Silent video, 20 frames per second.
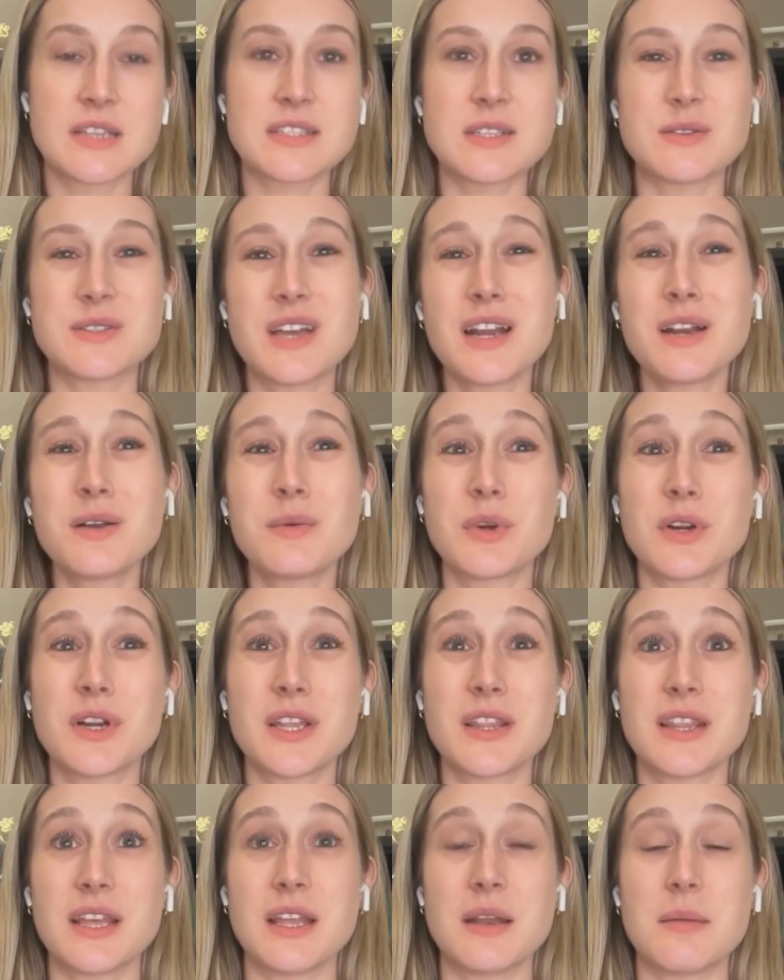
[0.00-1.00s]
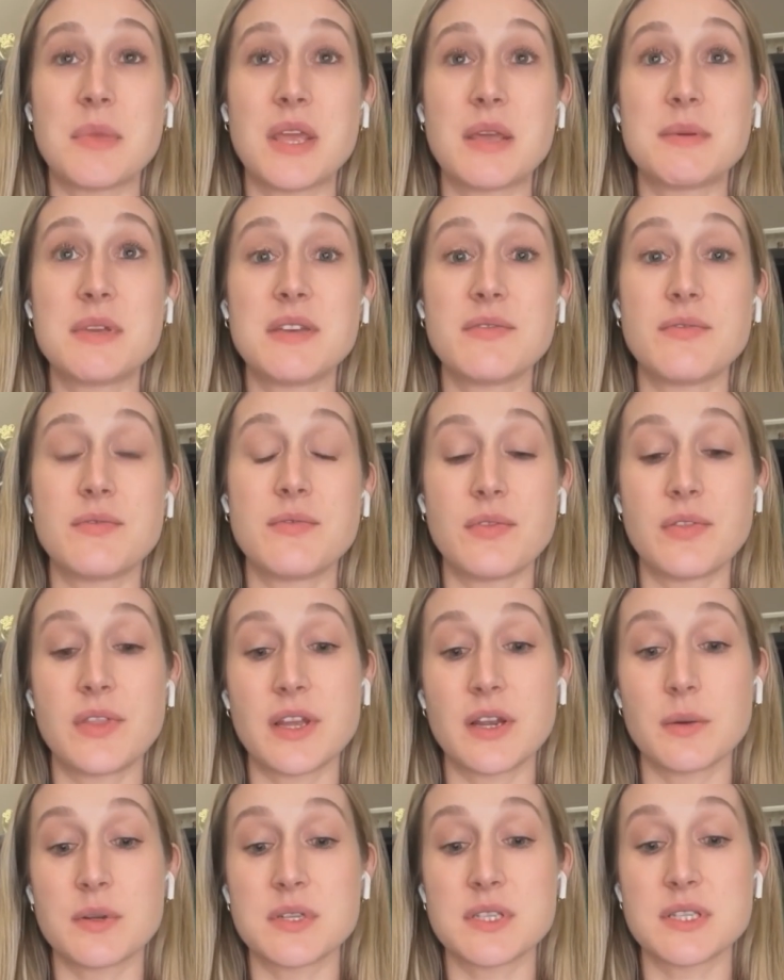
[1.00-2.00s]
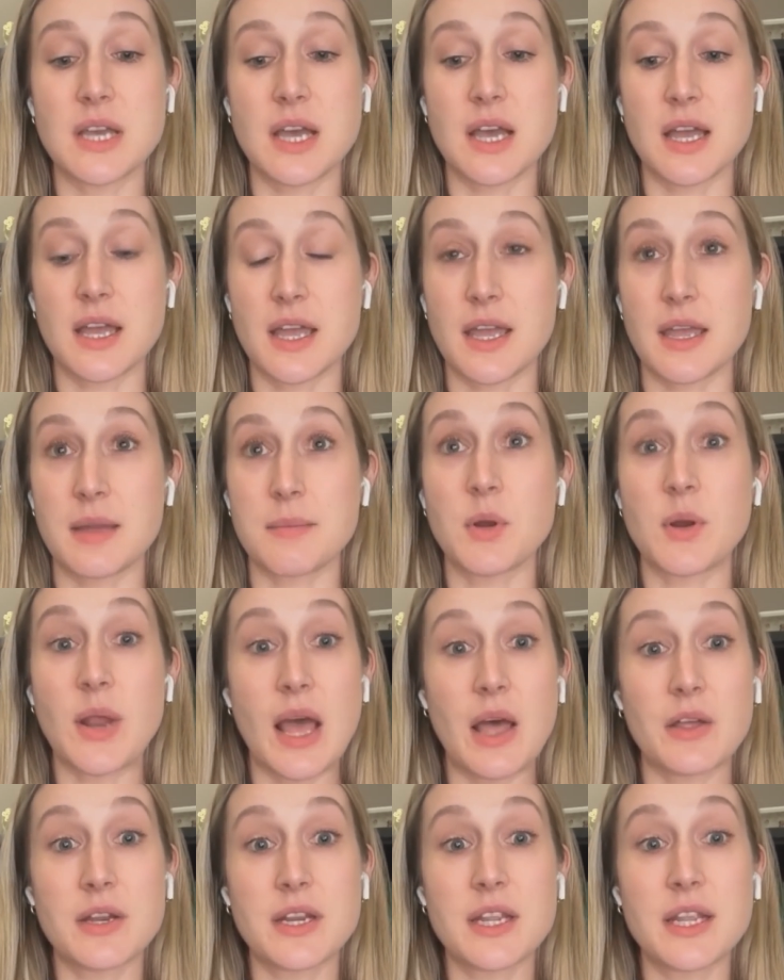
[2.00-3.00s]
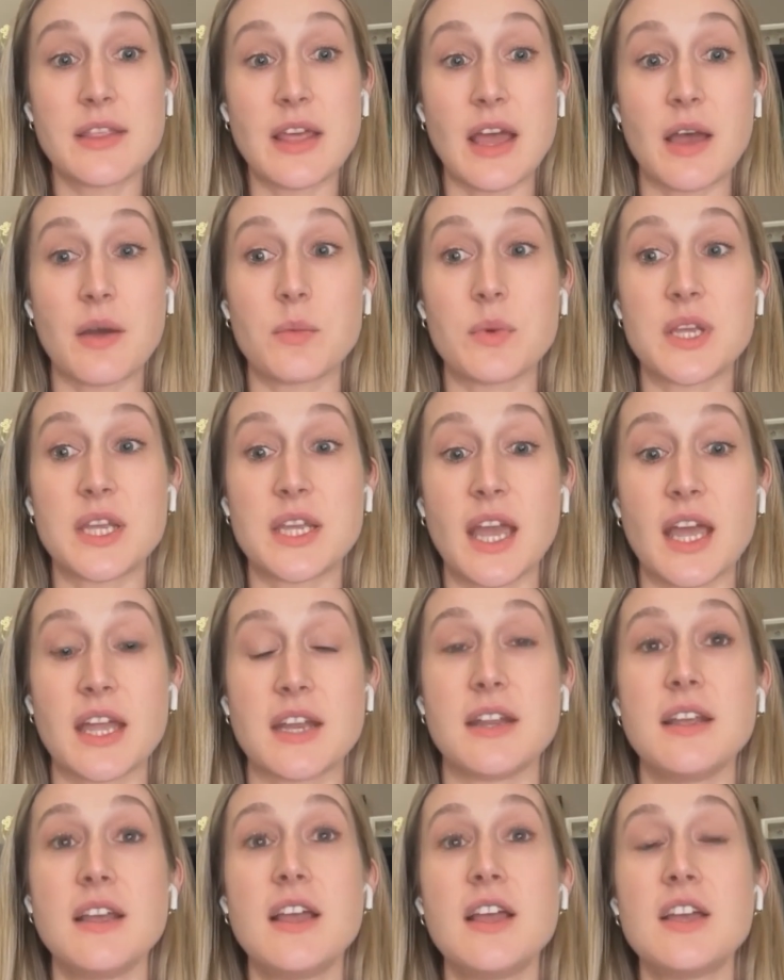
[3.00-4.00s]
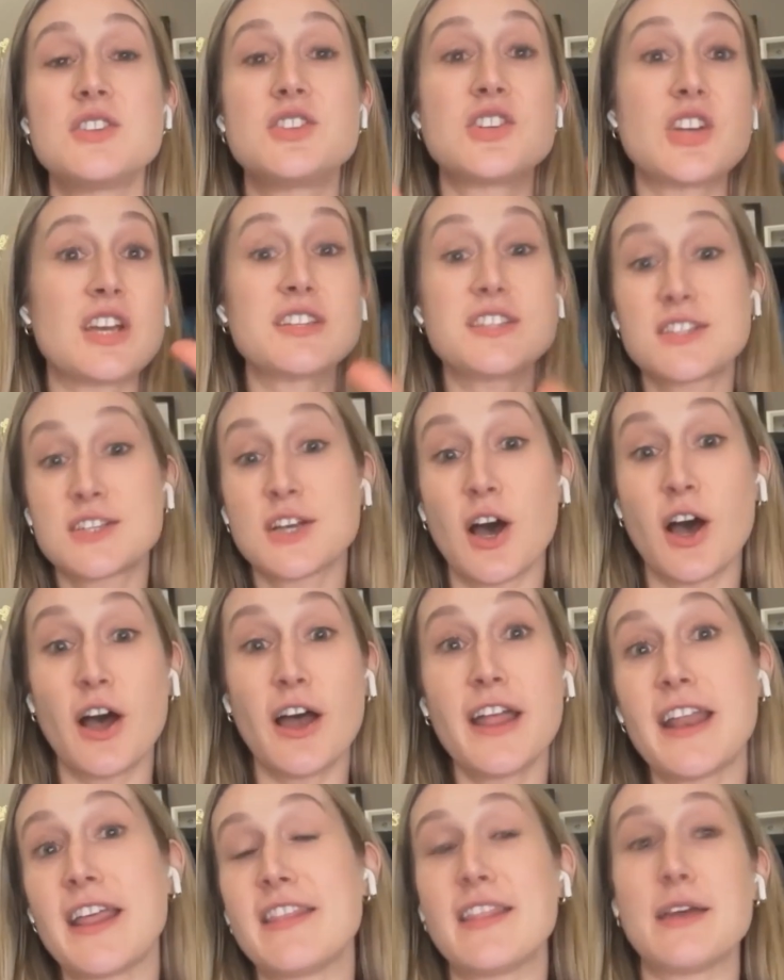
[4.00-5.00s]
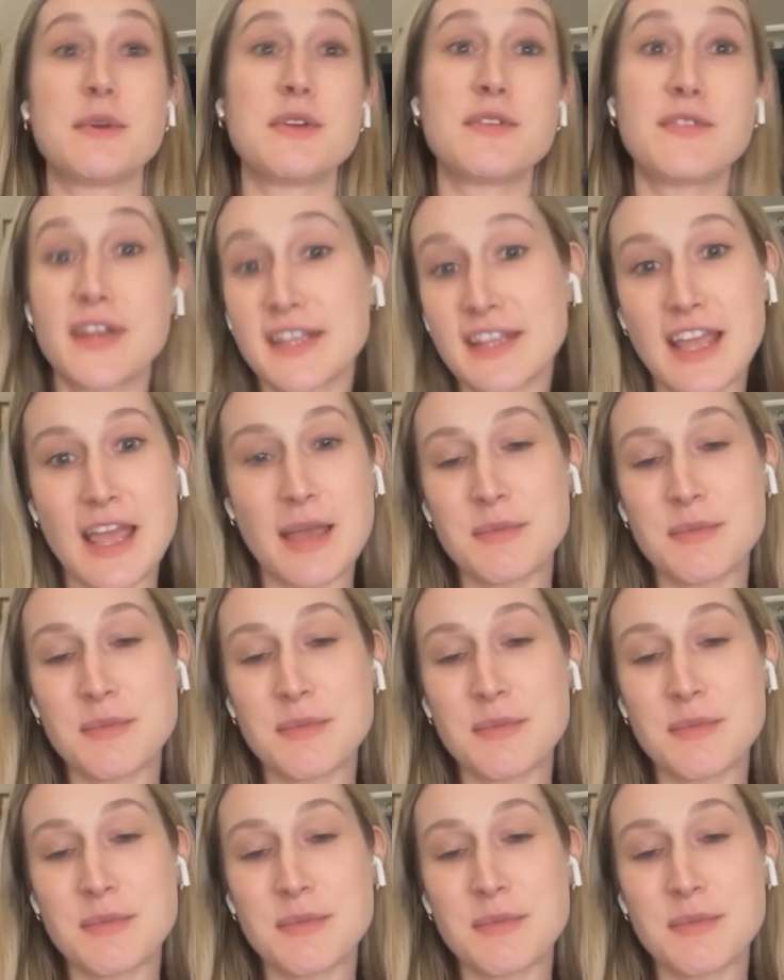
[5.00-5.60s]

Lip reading: So I was kind of worried that maybe there was a modality that we had just taught and then we ran